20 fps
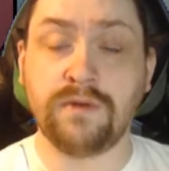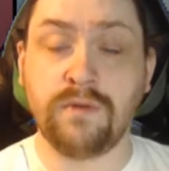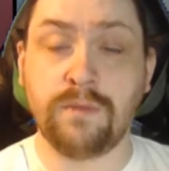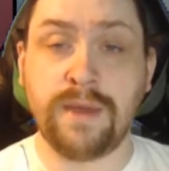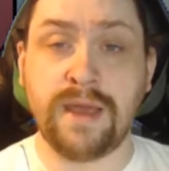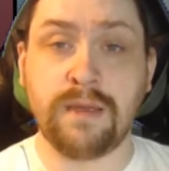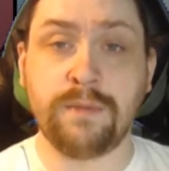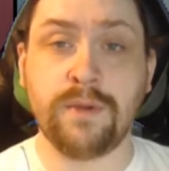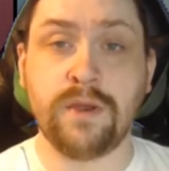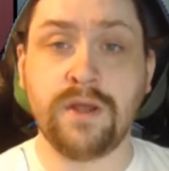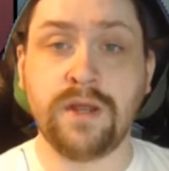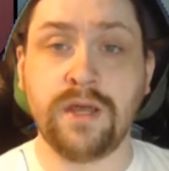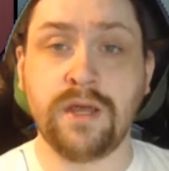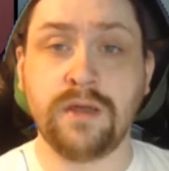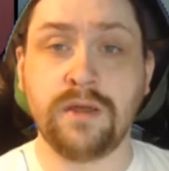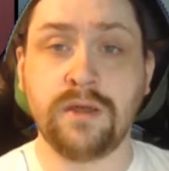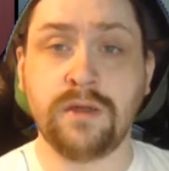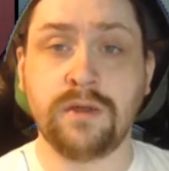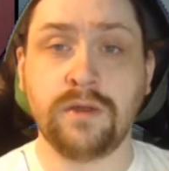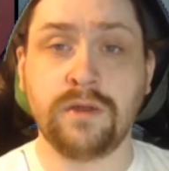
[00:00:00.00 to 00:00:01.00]
a back burner,
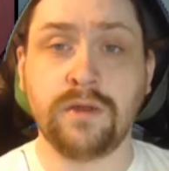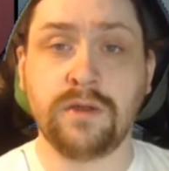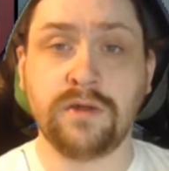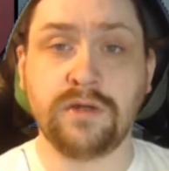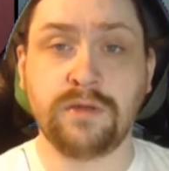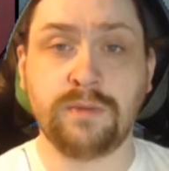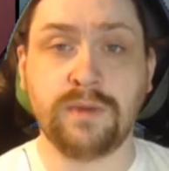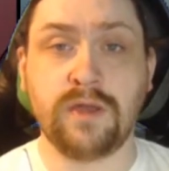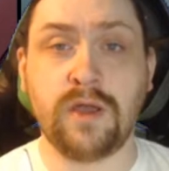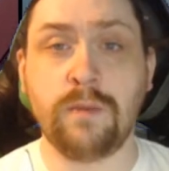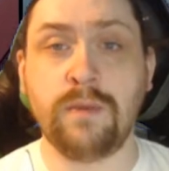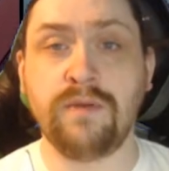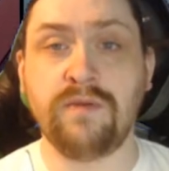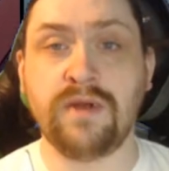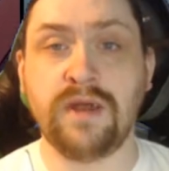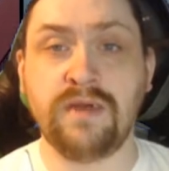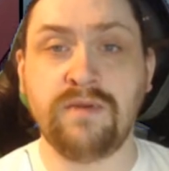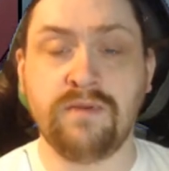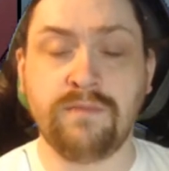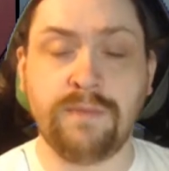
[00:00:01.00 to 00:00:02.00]
just be comic
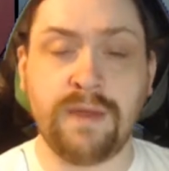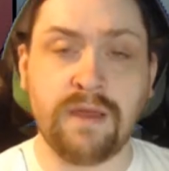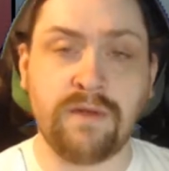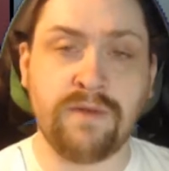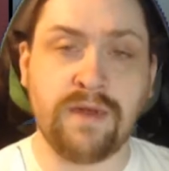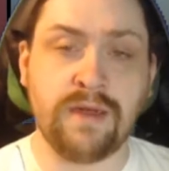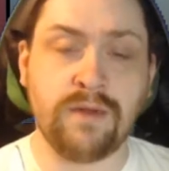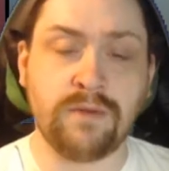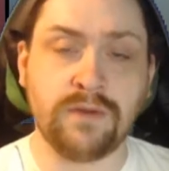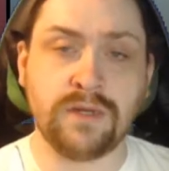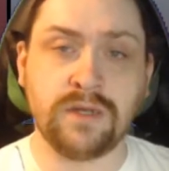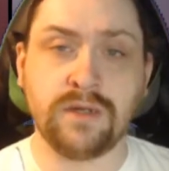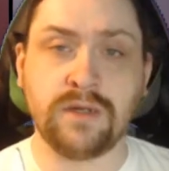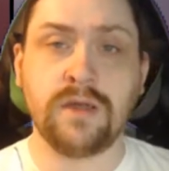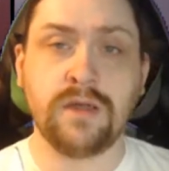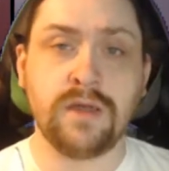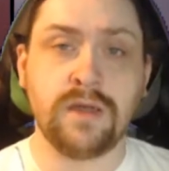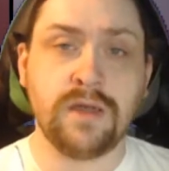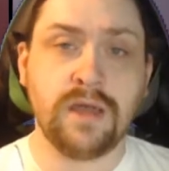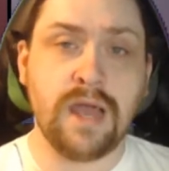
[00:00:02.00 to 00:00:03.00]
relief and background,
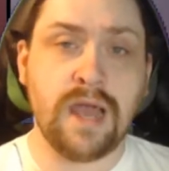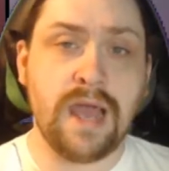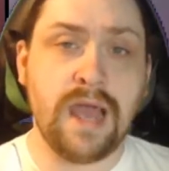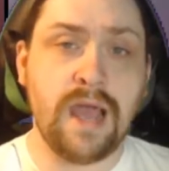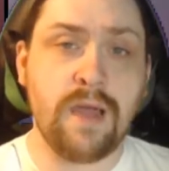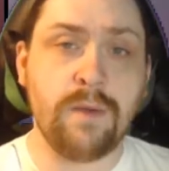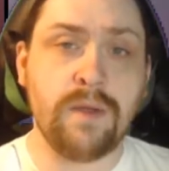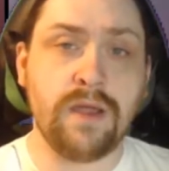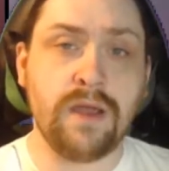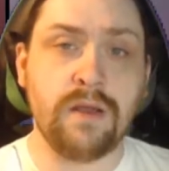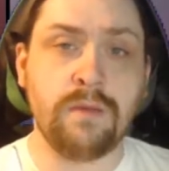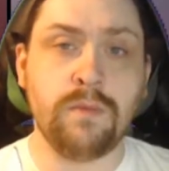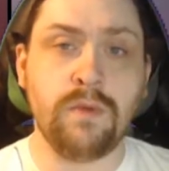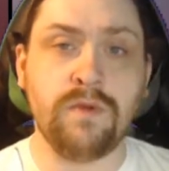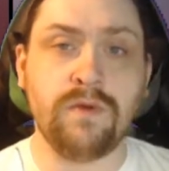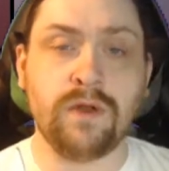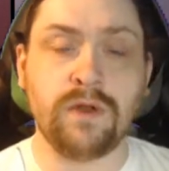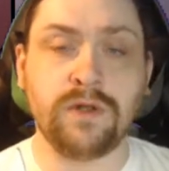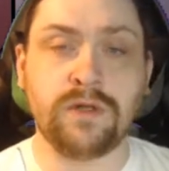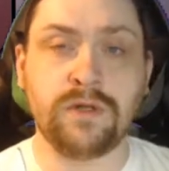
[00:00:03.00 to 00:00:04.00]
and we're going to
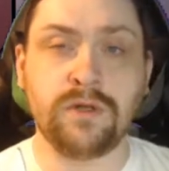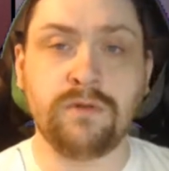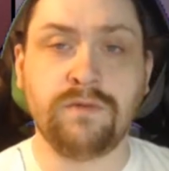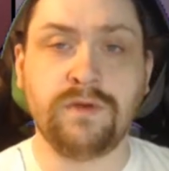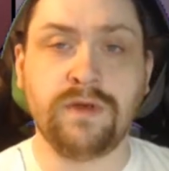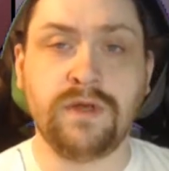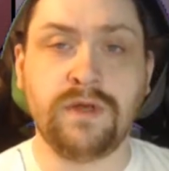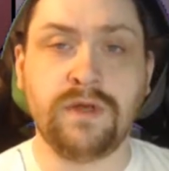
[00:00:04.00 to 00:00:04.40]
move on to the